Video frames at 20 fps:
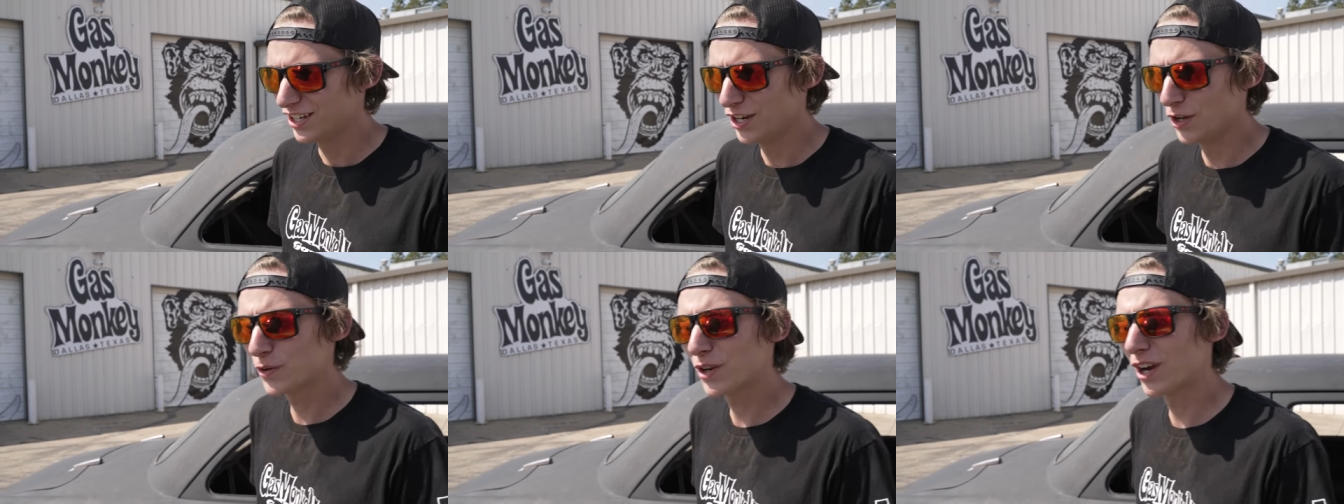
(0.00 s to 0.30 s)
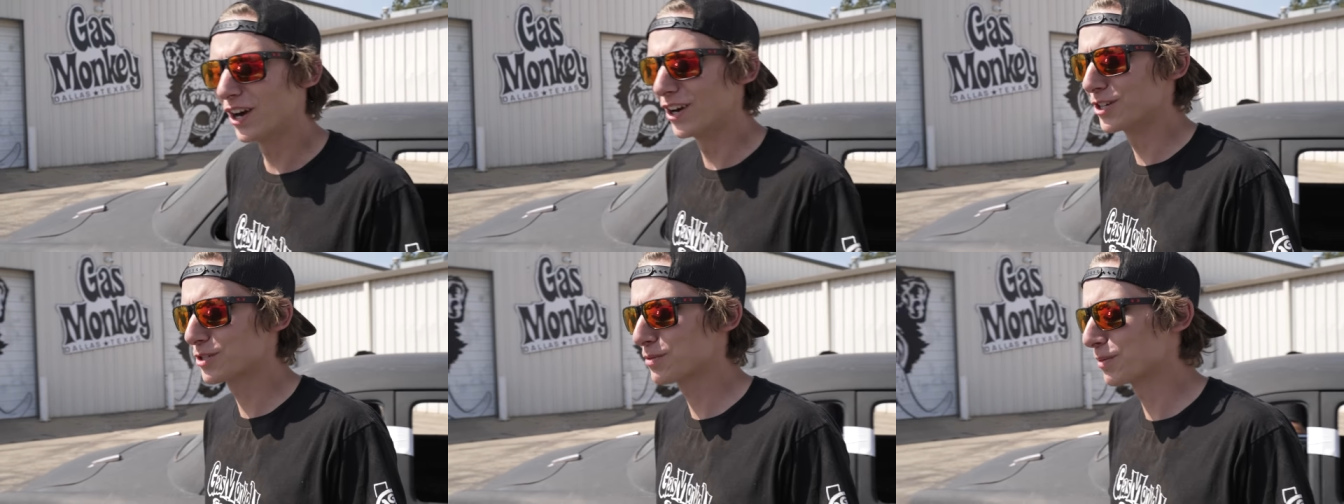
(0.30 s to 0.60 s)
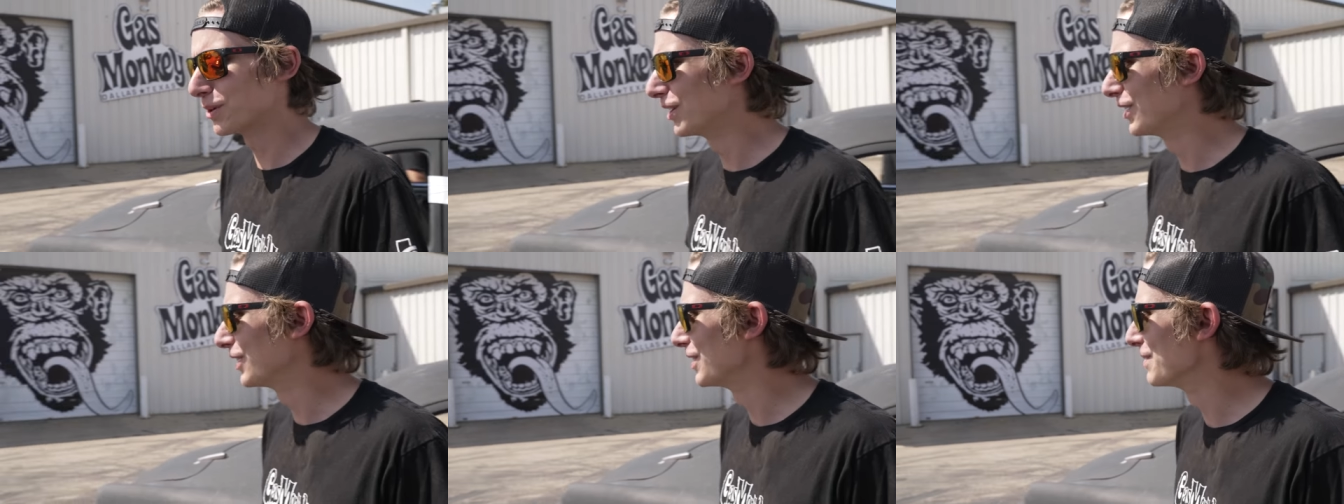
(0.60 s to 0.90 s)
No cars
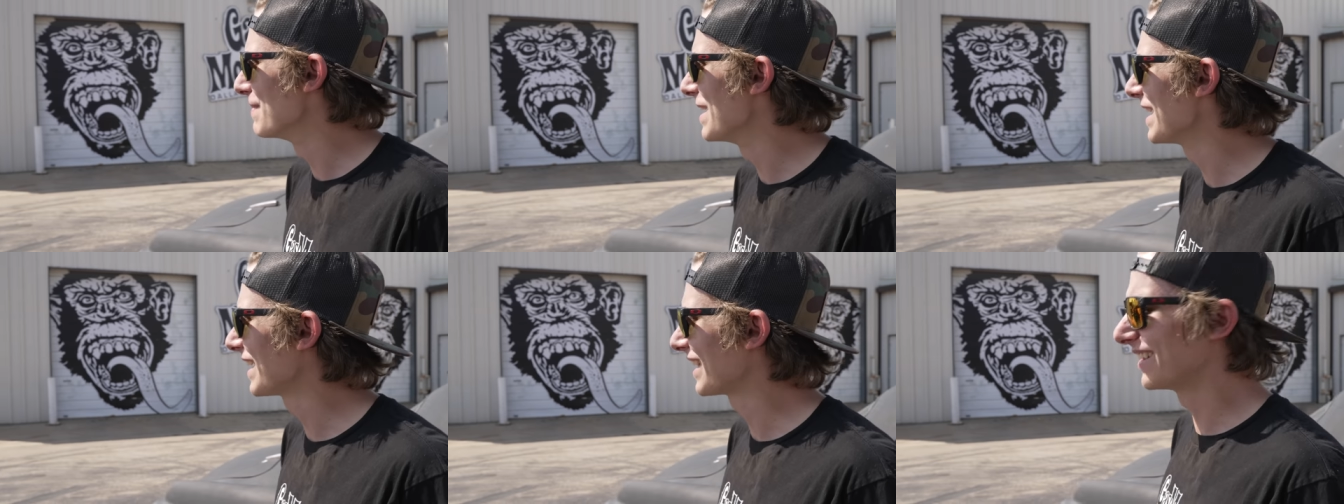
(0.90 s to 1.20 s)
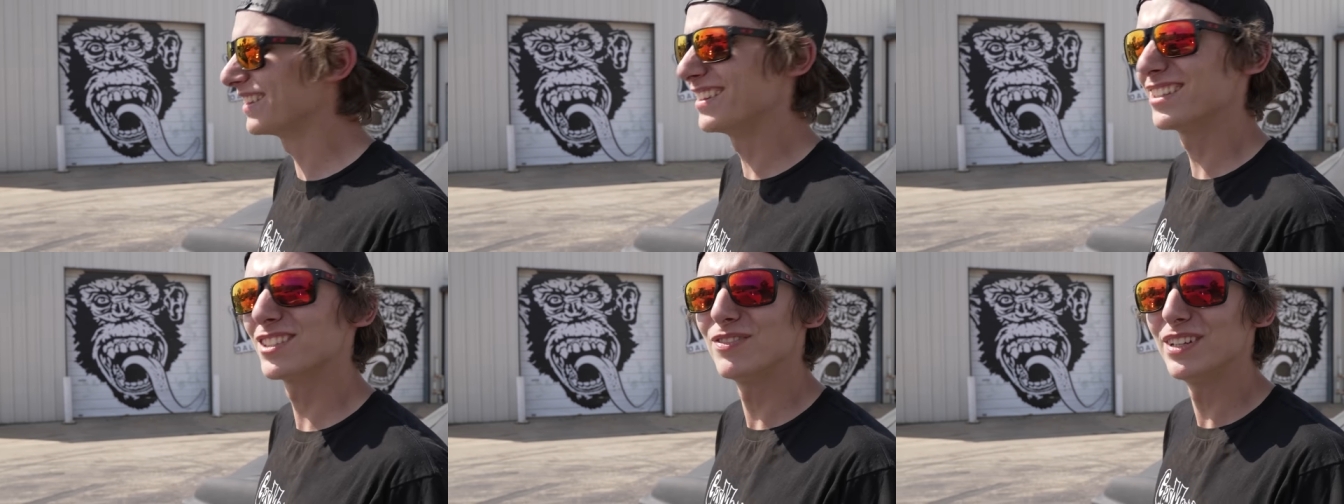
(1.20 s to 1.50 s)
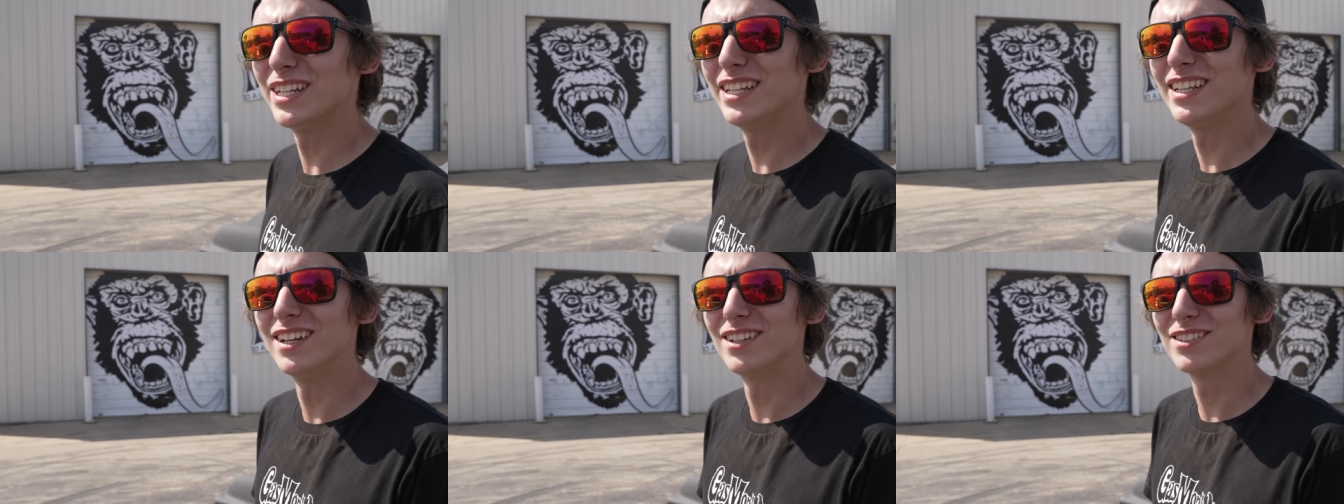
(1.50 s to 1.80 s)
were hurt in the making of this
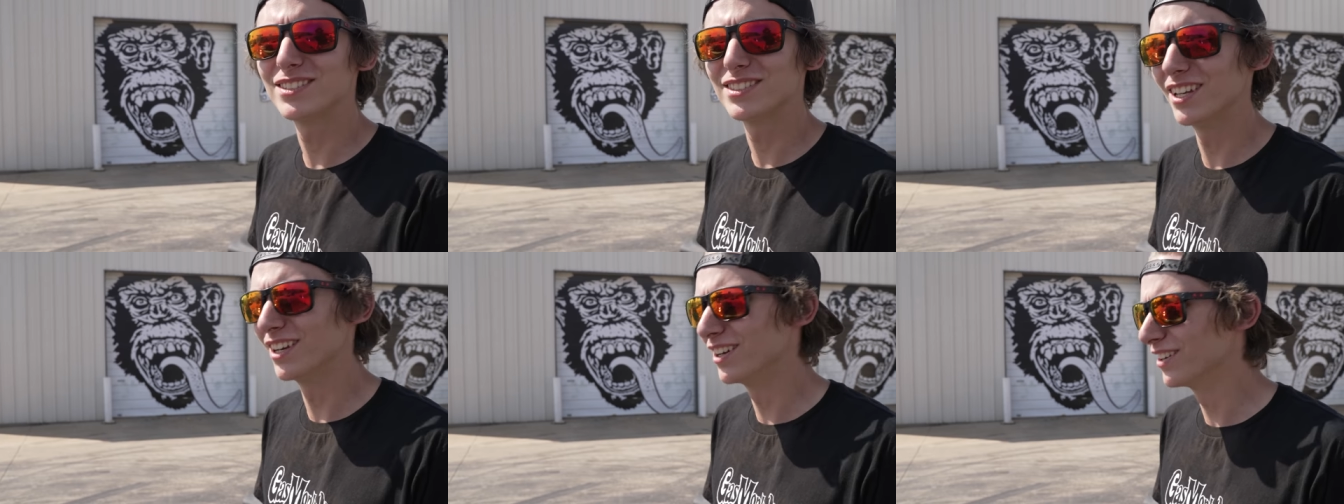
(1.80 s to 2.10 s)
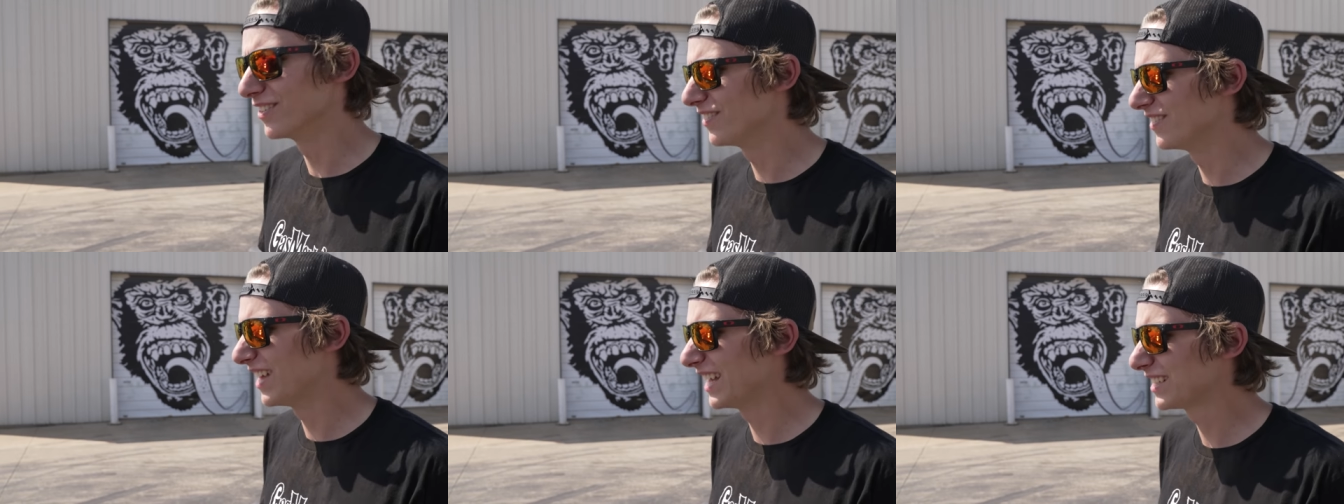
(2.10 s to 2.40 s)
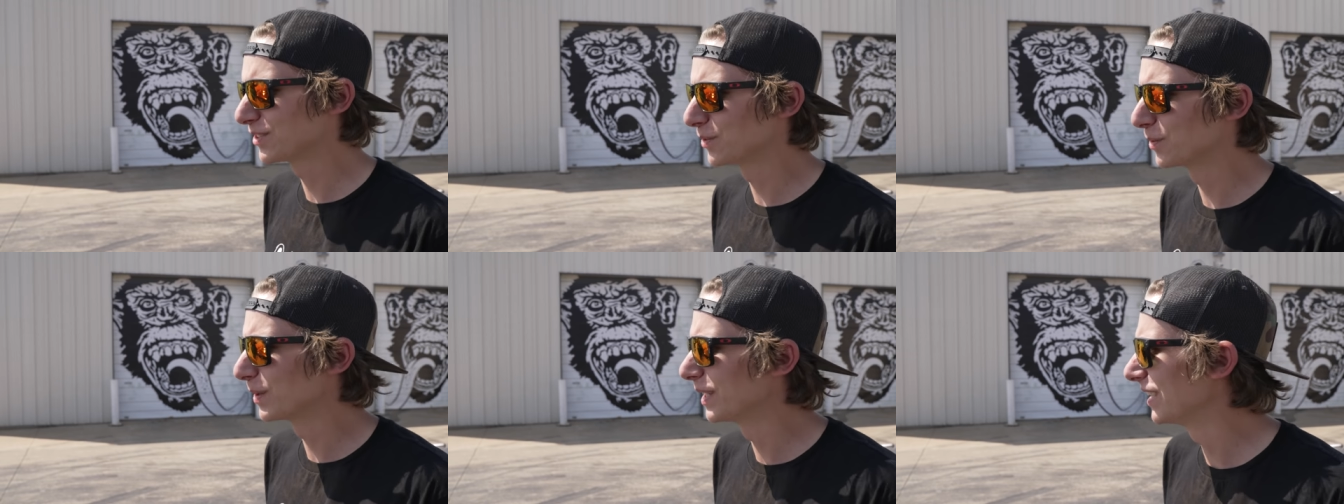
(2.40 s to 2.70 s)
video, so
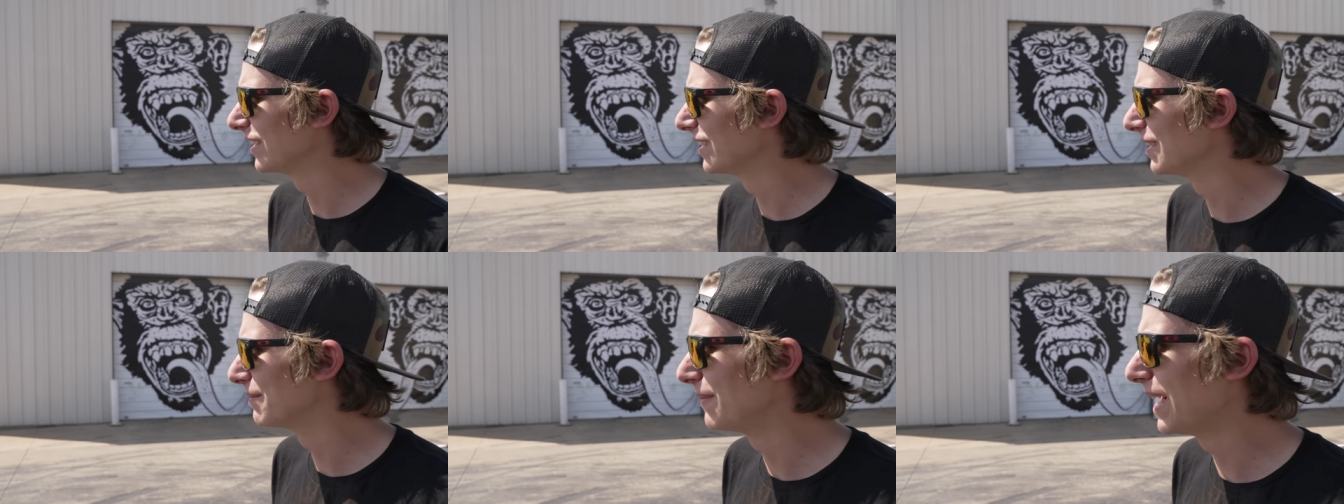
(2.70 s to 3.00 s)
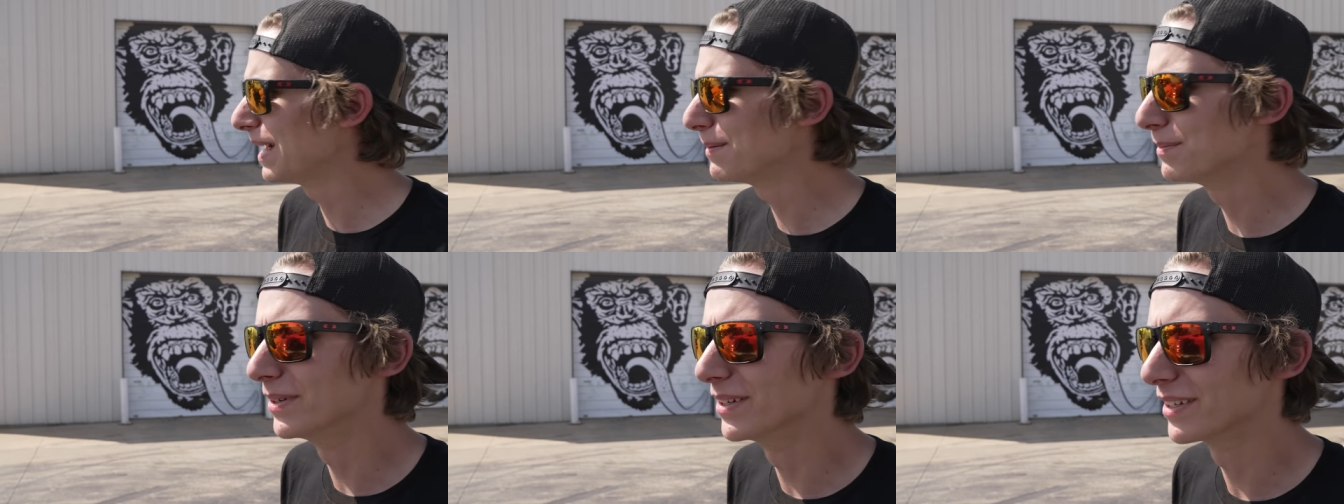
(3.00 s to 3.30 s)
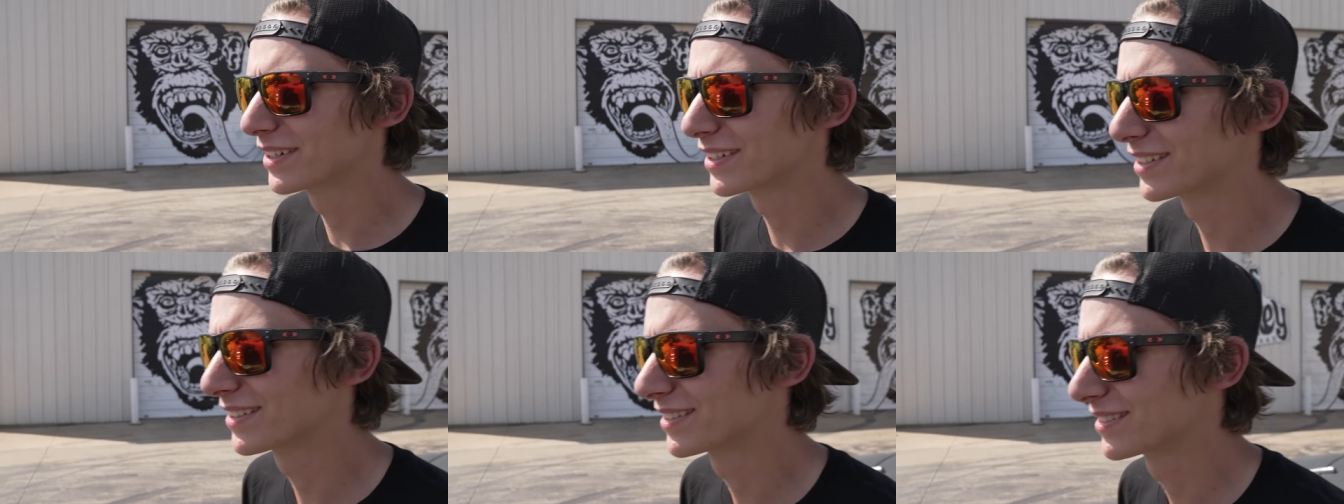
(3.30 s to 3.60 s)
that's a winner in my book.